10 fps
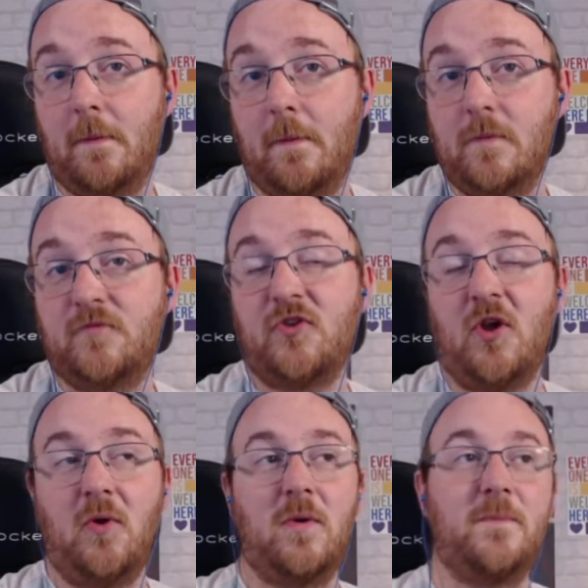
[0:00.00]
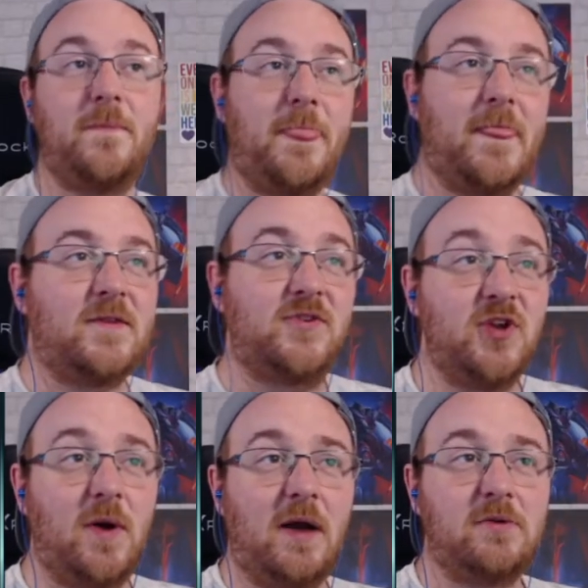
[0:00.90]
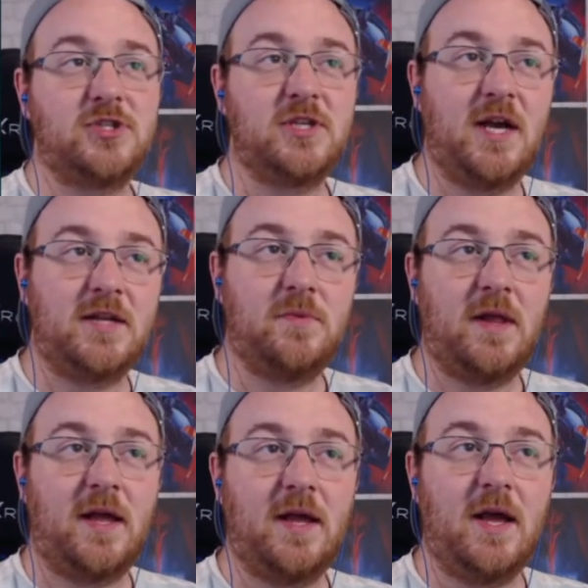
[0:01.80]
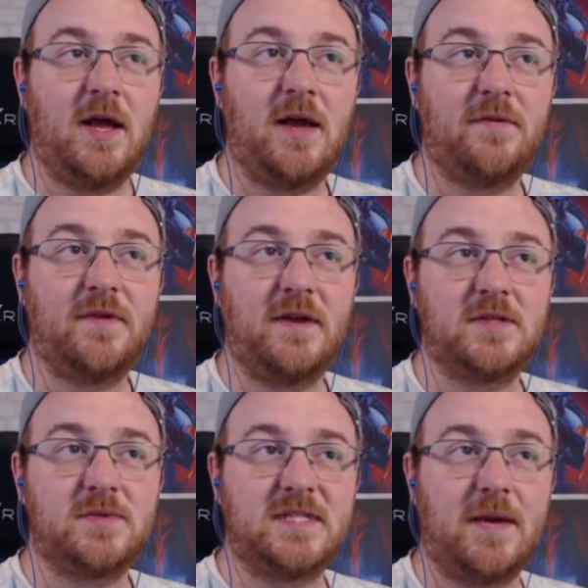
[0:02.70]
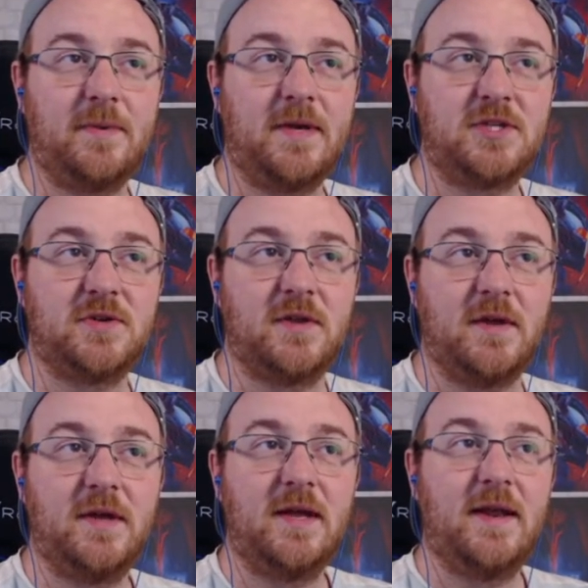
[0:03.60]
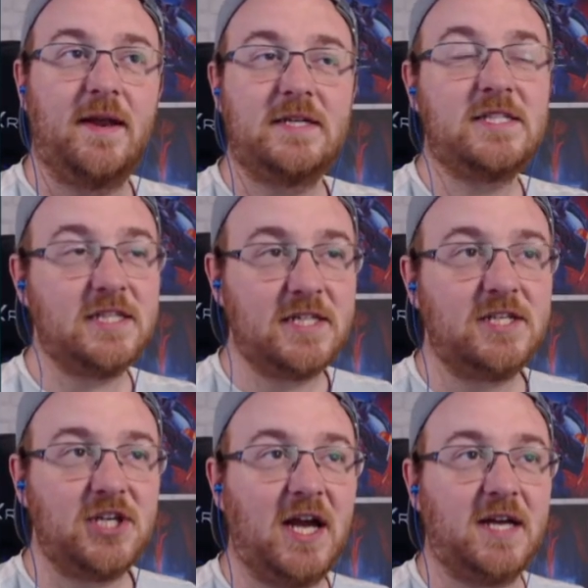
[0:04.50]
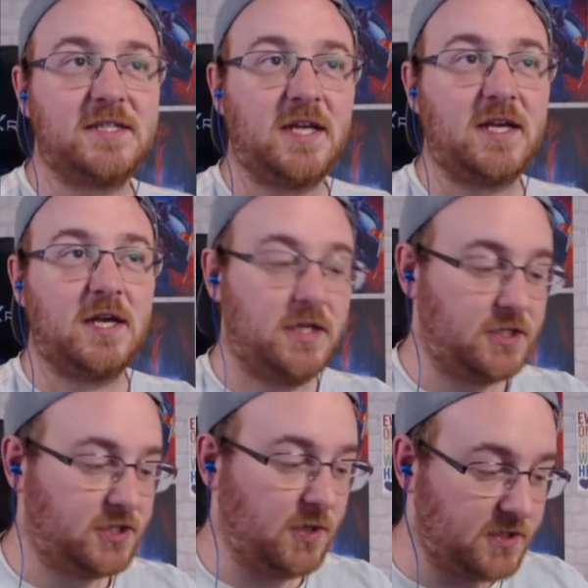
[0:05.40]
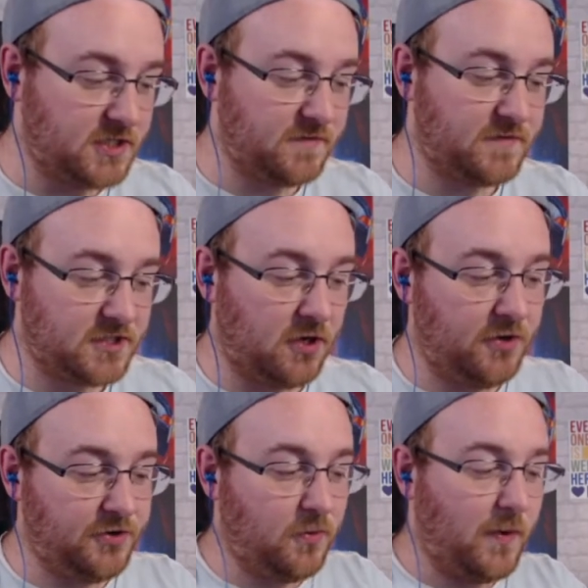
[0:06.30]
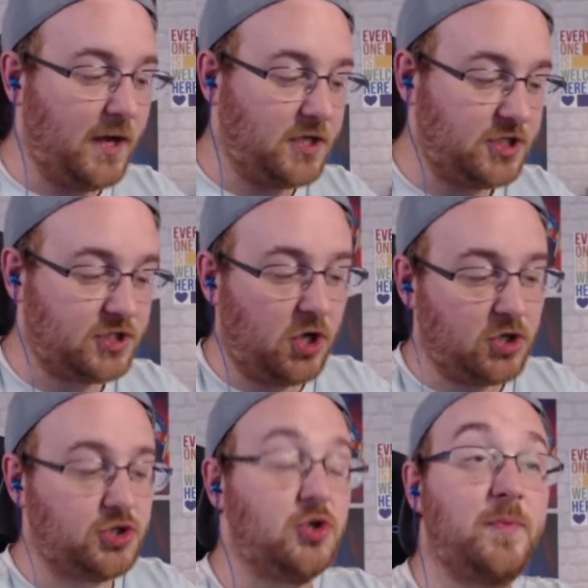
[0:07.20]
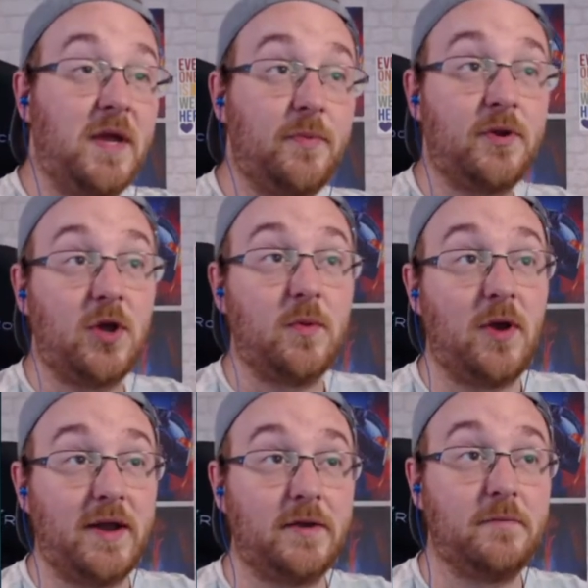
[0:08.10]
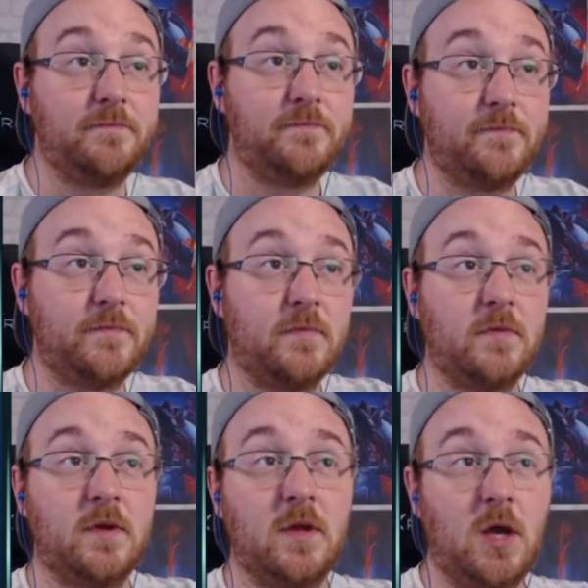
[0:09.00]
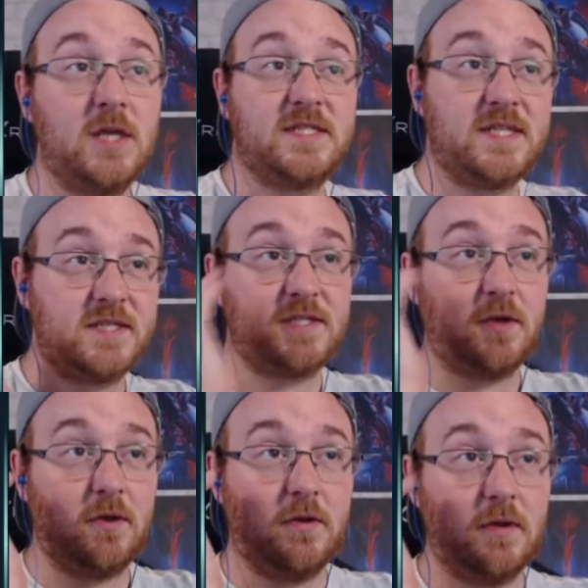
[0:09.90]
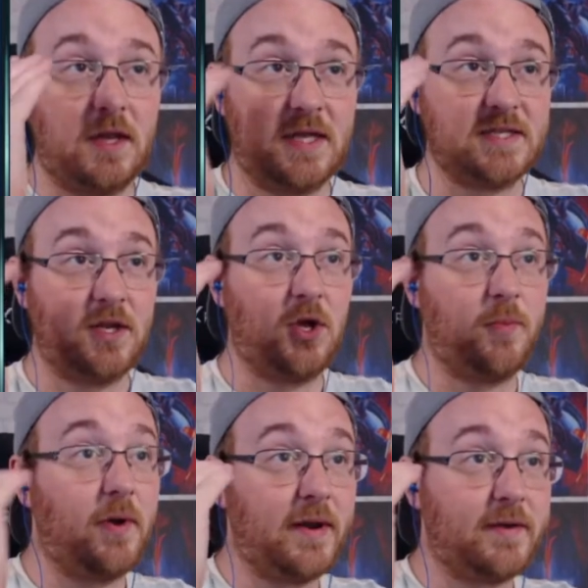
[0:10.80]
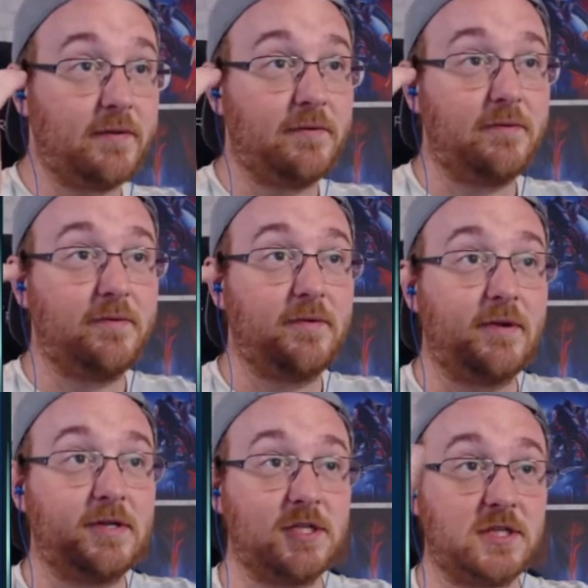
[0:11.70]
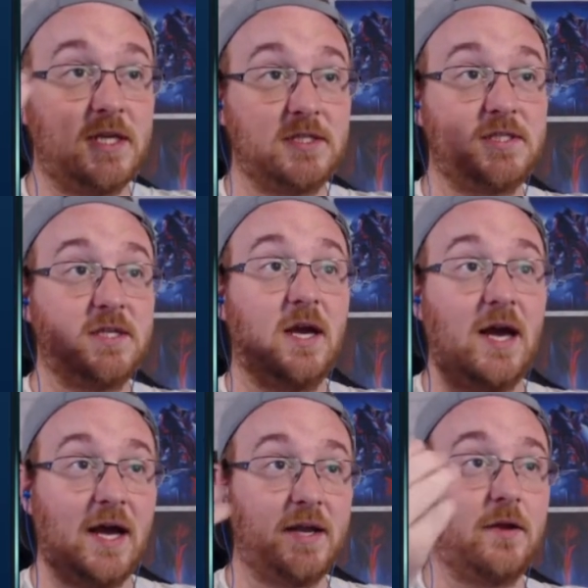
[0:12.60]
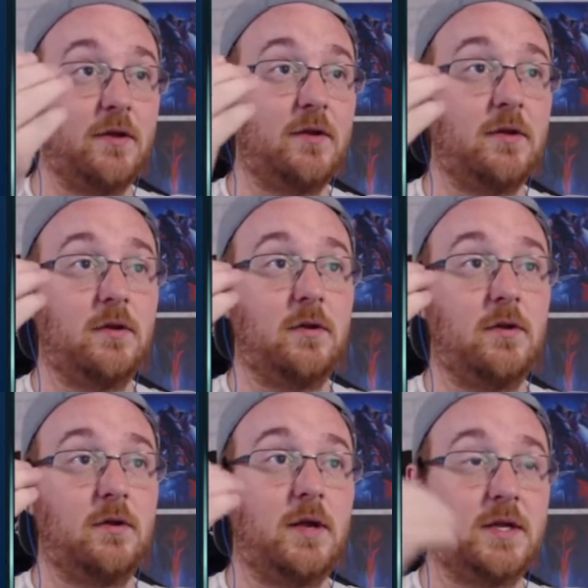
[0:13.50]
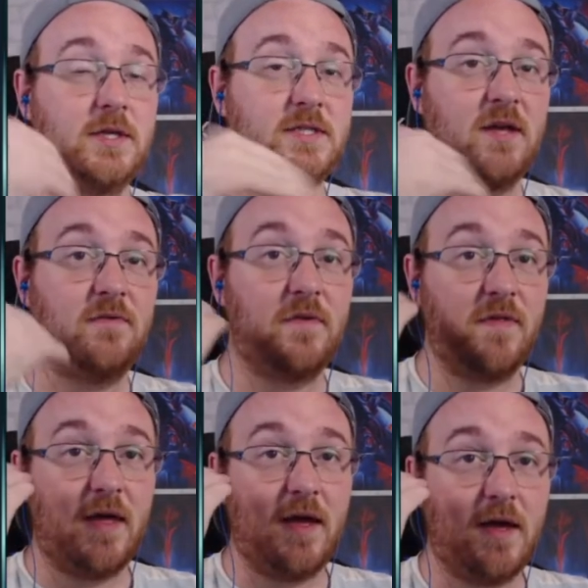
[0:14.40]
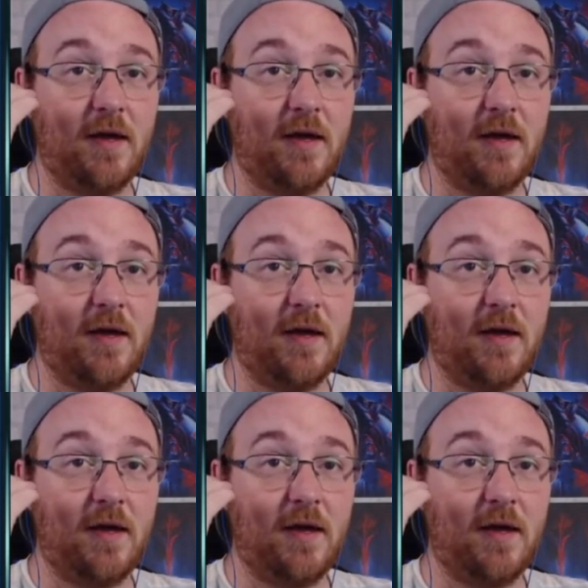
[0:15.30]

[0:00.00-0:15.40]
So, do you know how she had like fingers were tapping each other? Do you think she has like an associative disorder where she's got 2 people in her brain? Her sister is in her brain. She thinks Hannah and herself are there.